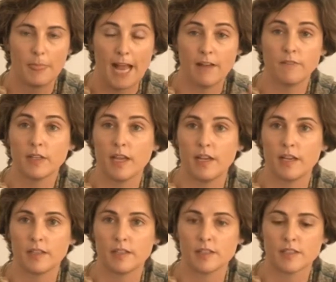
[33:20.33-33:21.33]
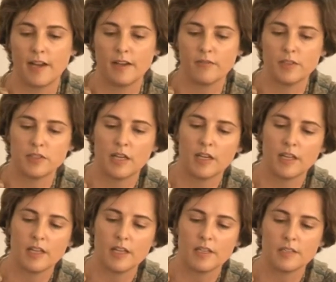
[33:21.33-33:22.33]
advocating this kind of
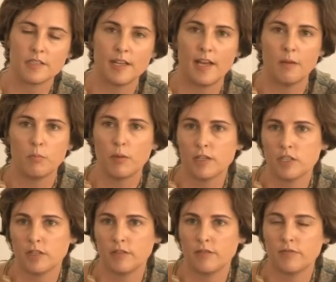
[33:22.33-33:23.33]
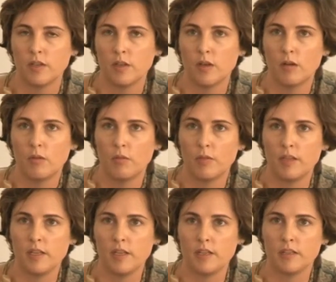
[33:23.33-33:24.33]
agenda is that much of
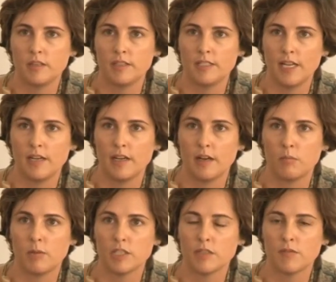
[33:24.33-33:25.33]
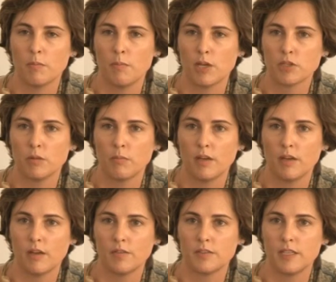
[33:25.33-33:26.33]
the data, much of the measurement
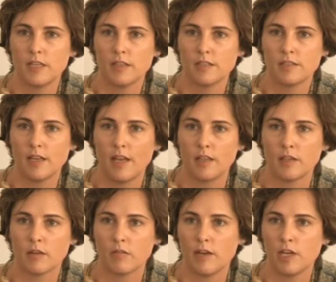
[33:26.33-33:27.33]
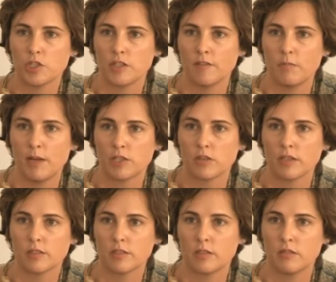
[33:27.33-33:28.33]
of cities and the creation of
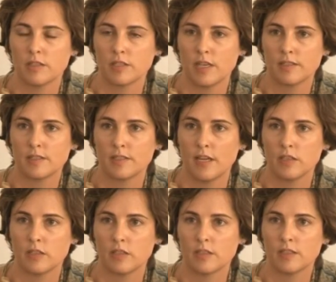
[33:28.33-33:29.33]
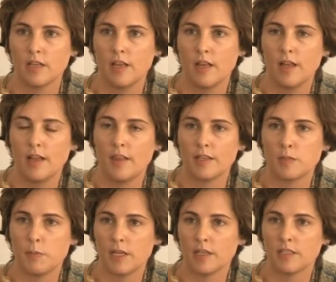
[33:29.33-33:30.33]
metrics to assess standards
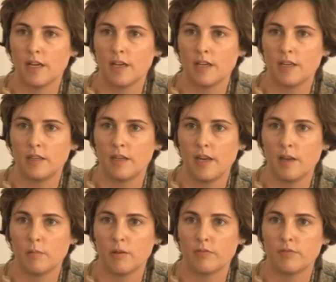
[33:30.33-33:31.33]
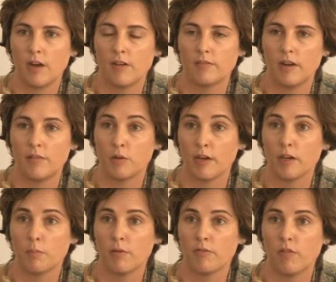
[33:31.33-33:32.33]
that's being done in the name of
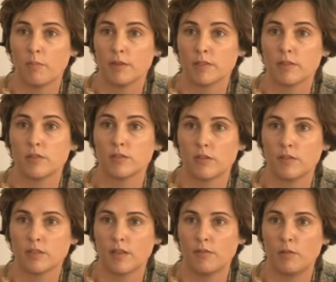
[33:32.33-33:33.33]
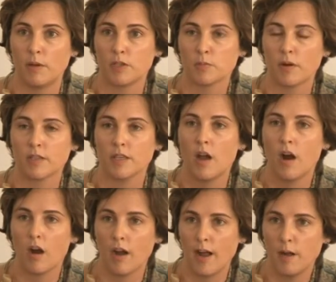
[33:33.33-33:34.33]
greater performance, so the service level benchmarks,
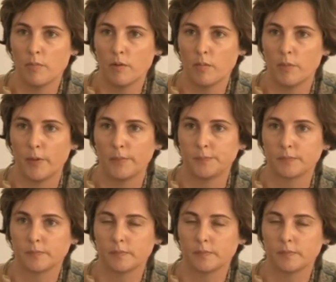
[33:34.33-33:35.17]
are admirable,